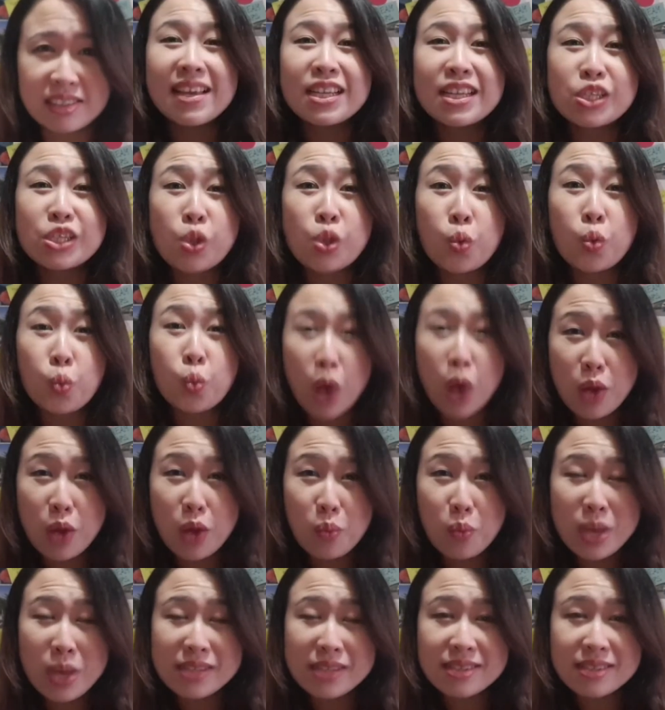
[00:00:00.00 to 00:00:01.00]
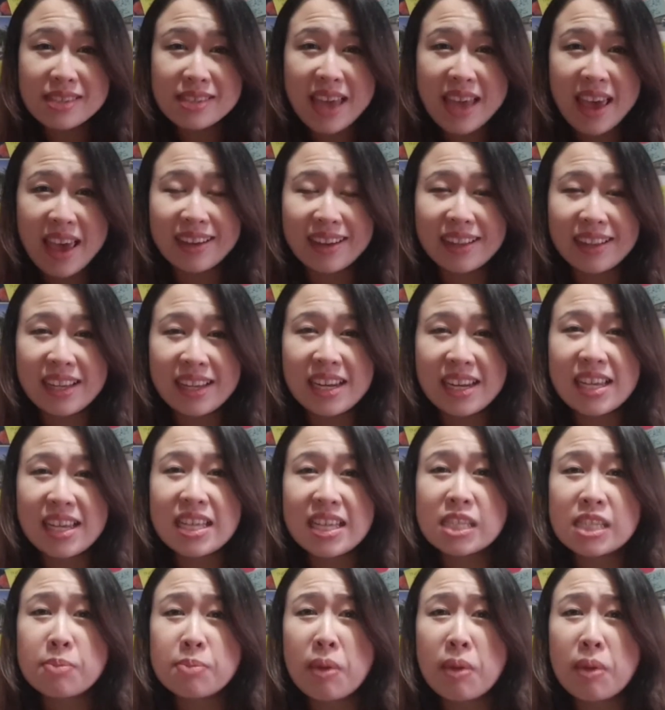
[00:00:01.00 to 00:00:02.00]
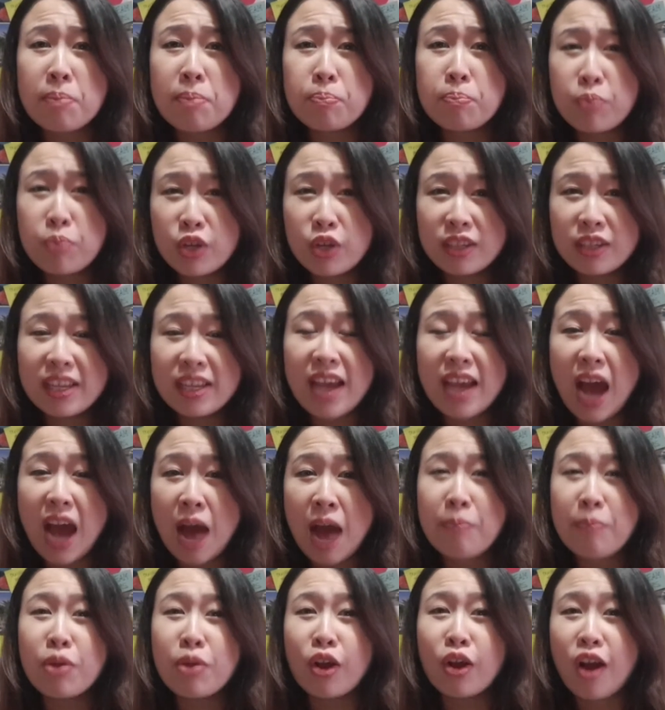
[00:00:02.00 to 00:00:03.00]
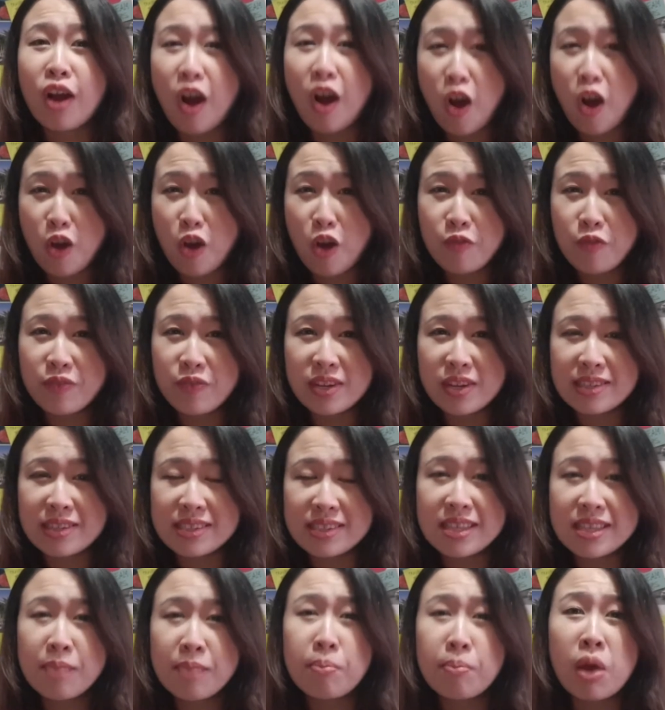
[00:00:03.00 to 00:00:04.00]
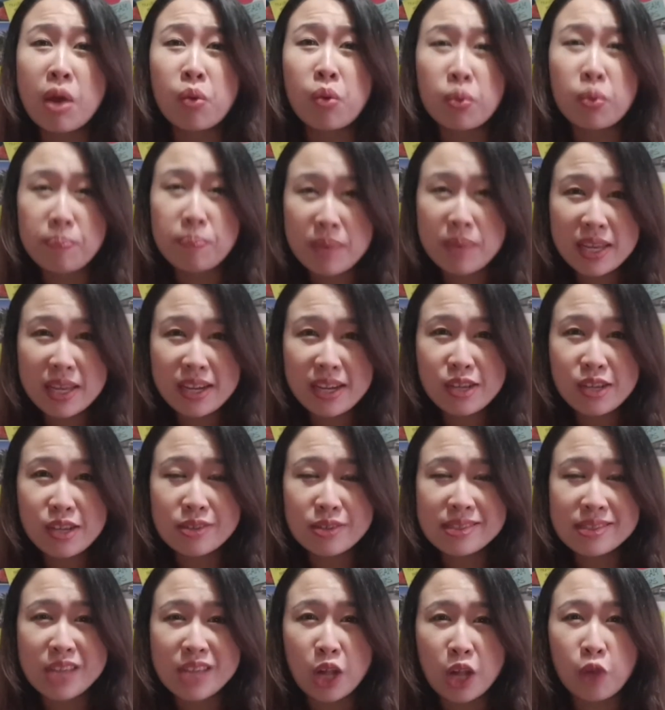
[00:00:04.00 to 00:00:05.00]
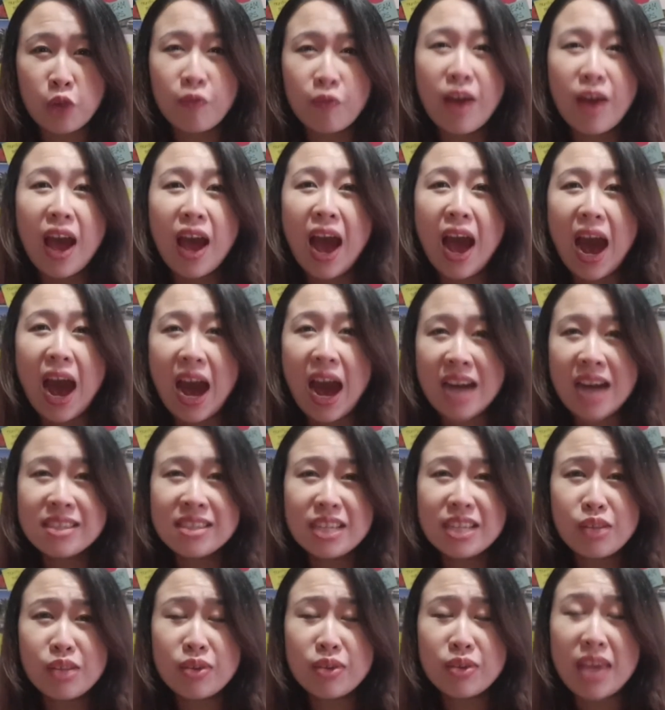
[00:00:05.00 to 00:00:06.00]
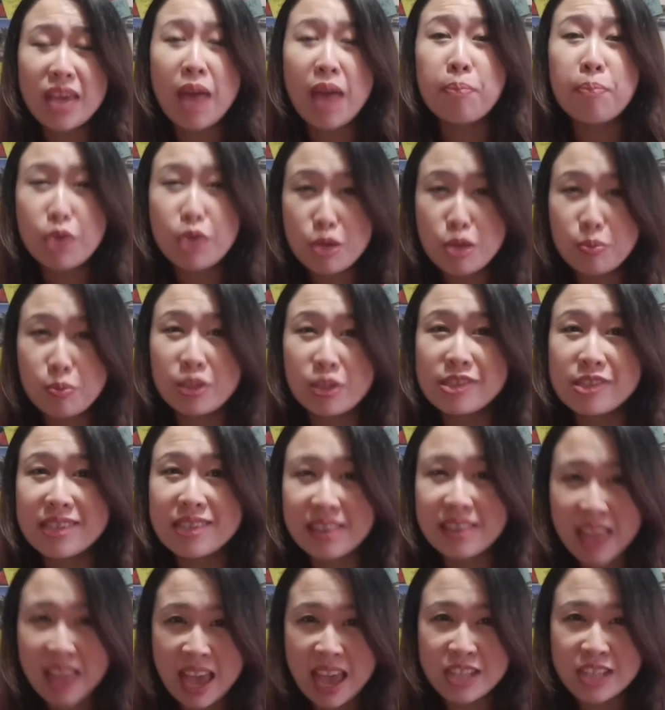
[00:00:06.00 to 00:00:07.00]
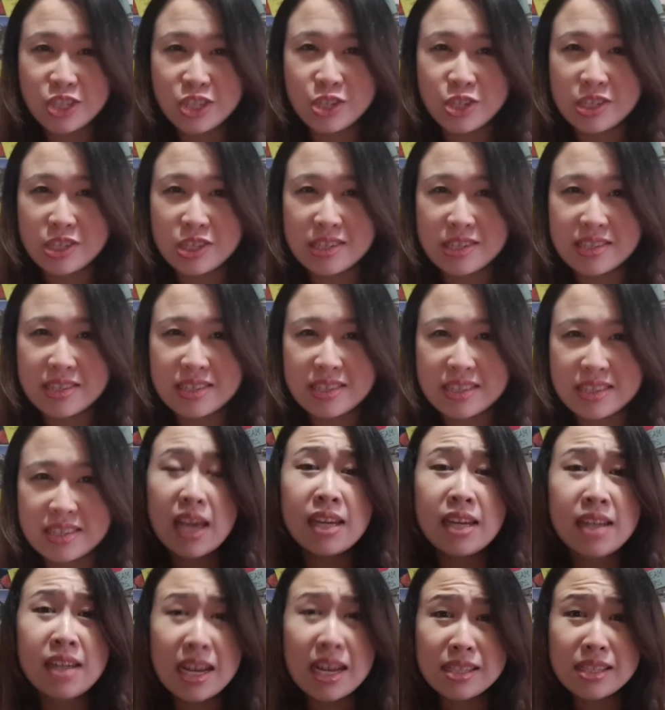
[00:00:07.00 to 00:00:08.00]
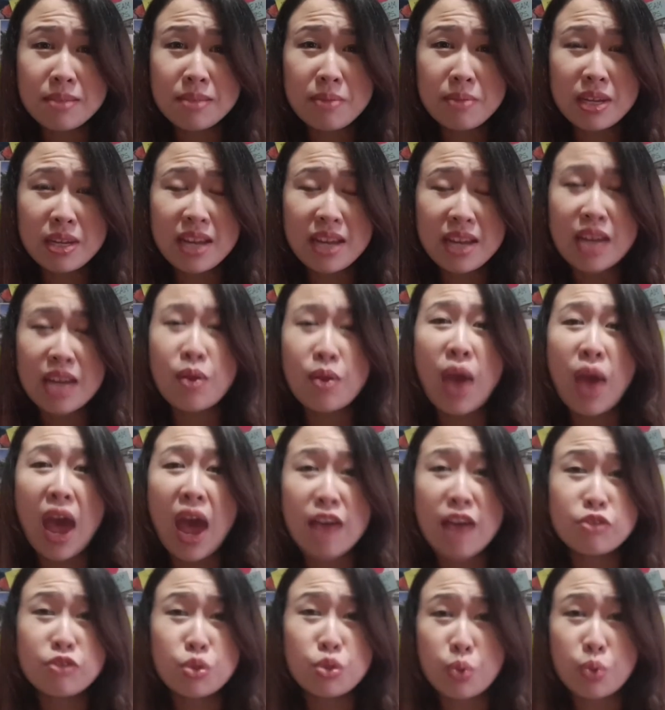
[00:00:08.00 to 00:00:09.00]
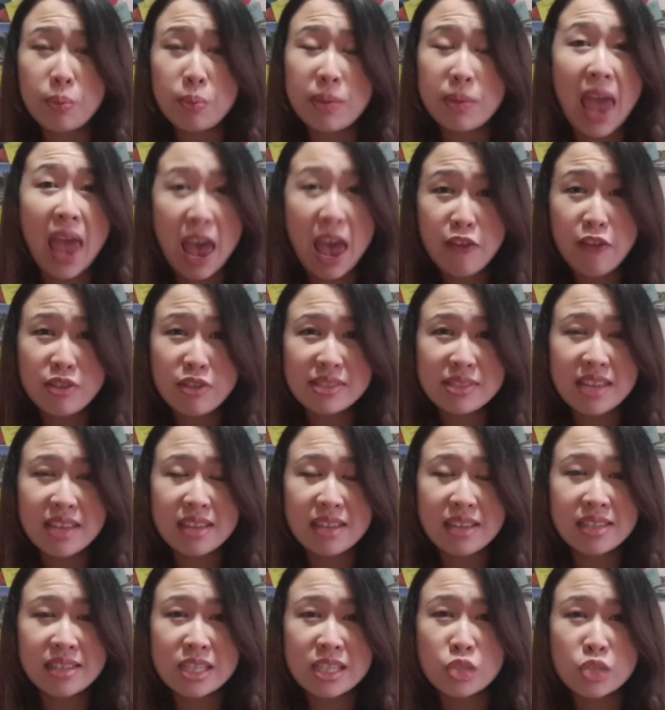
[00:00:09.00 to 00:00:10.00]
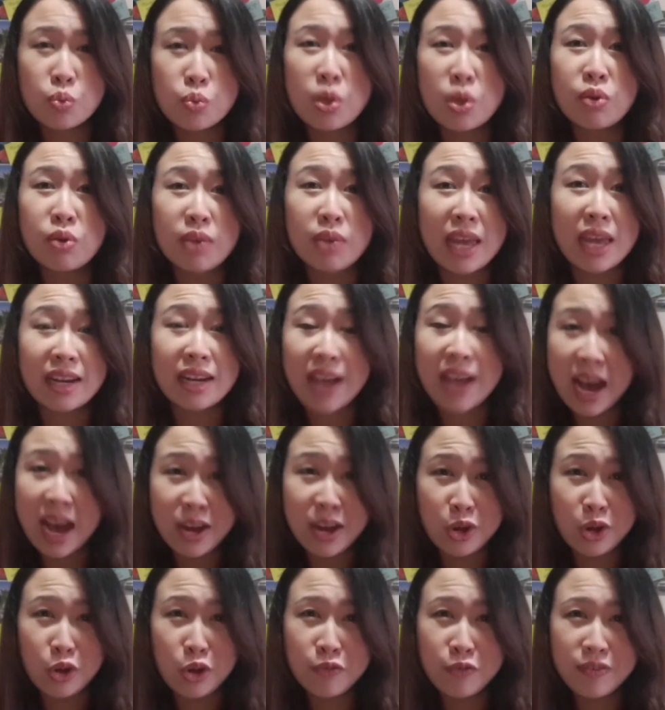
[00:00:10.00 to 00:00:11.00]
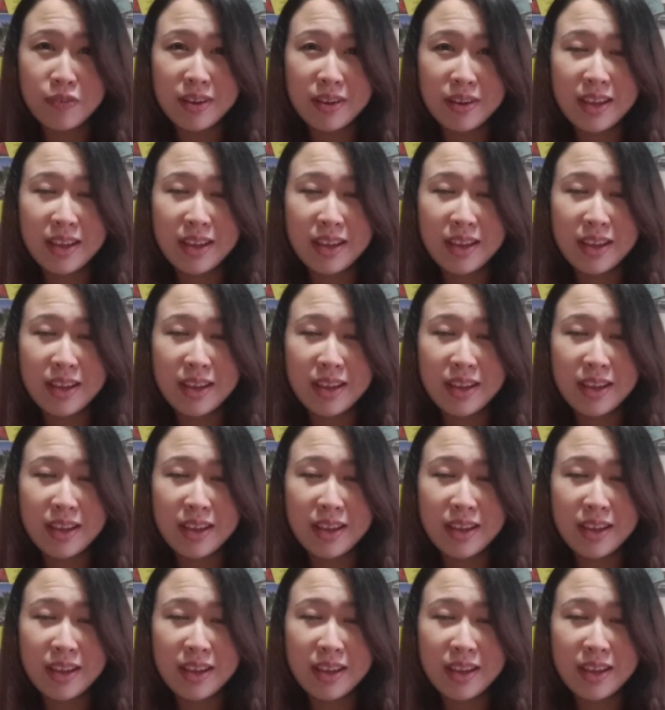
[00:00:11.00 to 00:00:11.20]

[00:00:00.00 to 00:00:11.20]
So one way to tackle it is by building up your confidence by repeating yourself until you get people's attention. It doesn't mean that you have to repeat every sentence when you get cut off,